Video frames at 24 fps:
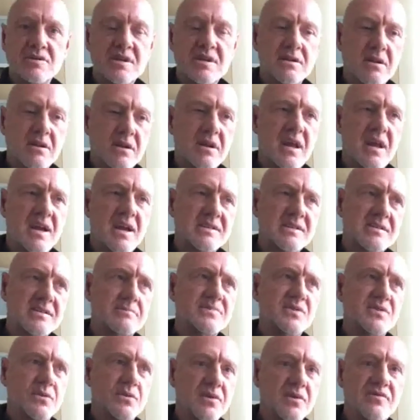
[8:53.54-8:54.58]
you and you said,
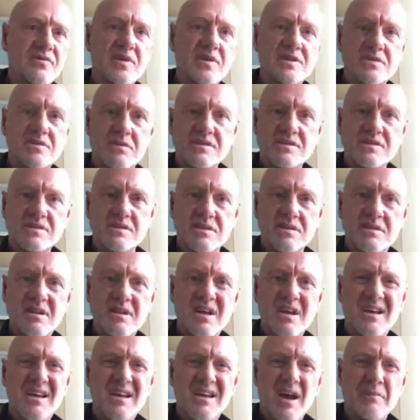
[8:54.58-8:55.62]
look, Cass, I'm sort of
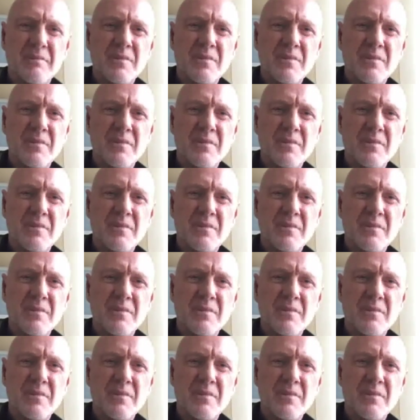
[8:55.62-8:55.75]
interested.